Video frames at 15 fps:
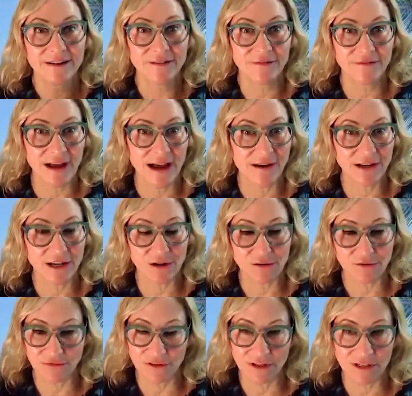value
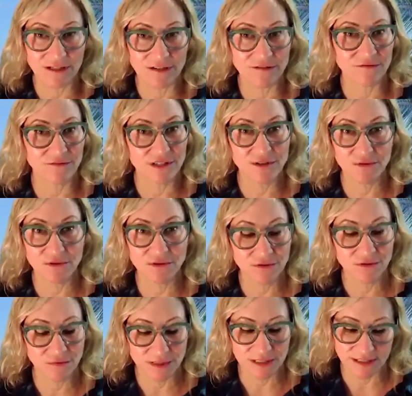for the individual
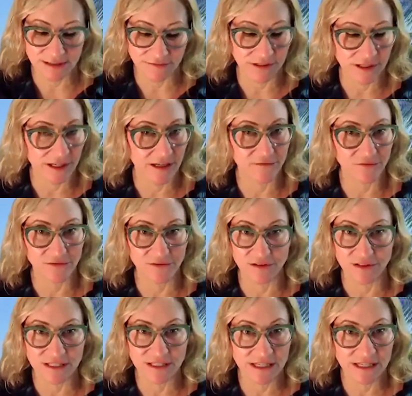who's receiving it, for
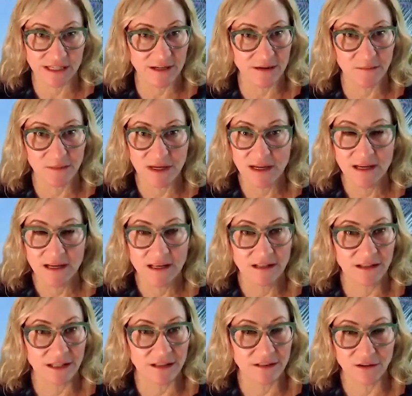the team
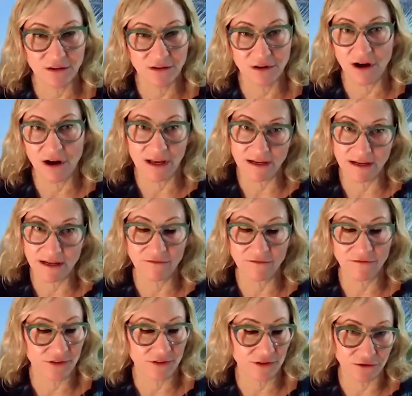that they're on, and
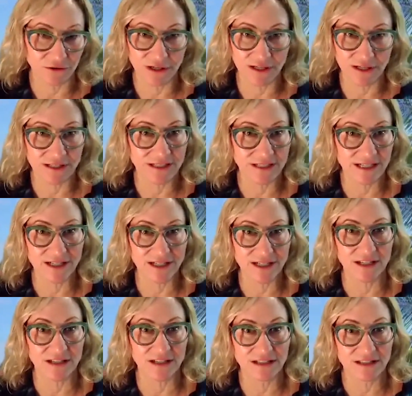for the
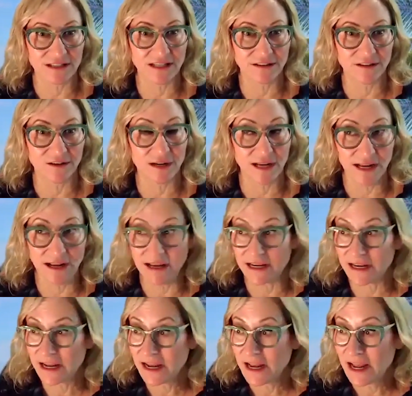organization that they're
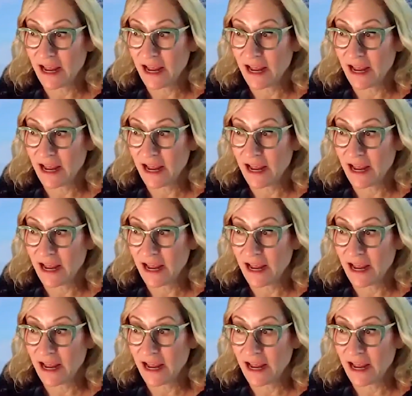in.